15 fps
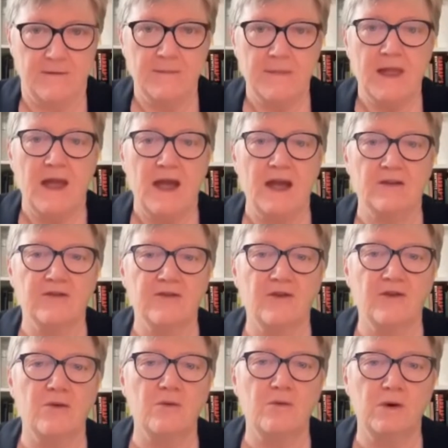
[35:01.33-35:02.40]
And
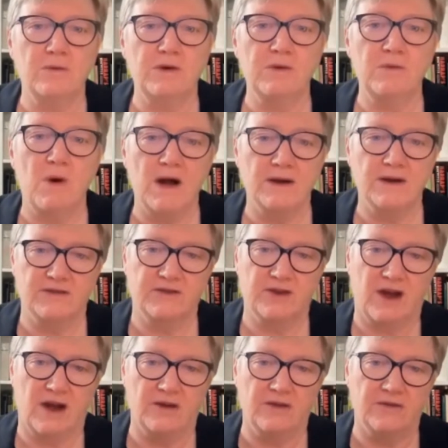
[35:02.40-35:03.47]
so, what we want is to
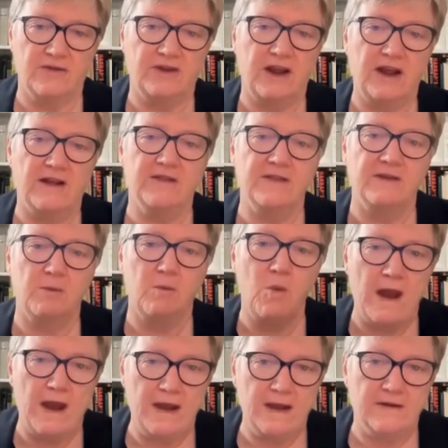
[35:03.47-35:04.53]
understand the
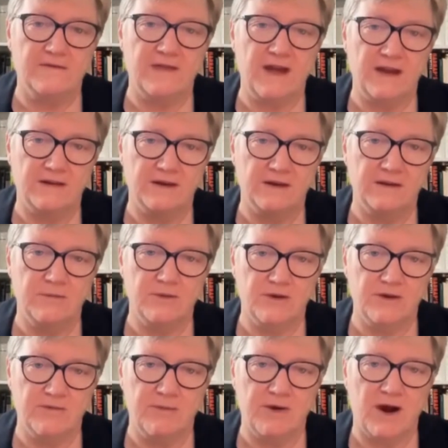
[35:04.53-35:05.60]
weight of that
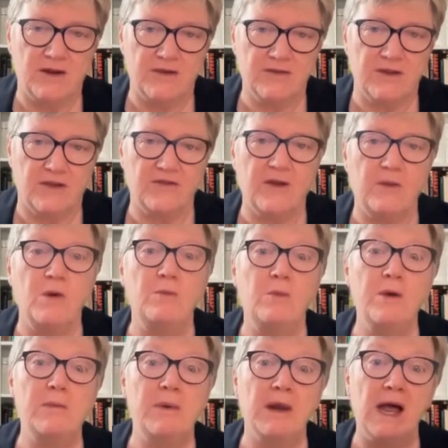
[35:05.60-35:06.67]
deliberative process, that when we
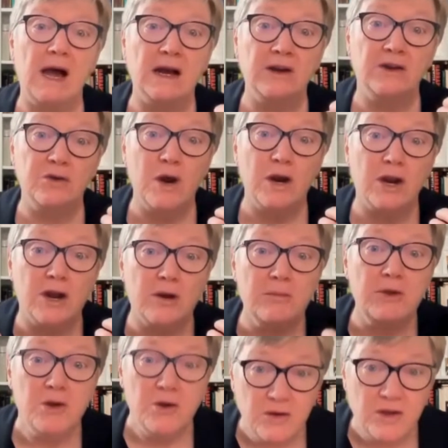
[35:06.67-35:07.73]
belong to a
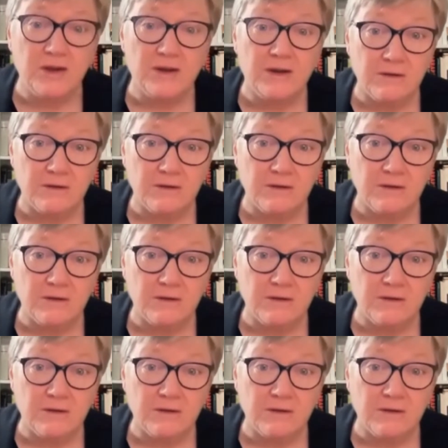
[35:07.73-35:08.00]
communion,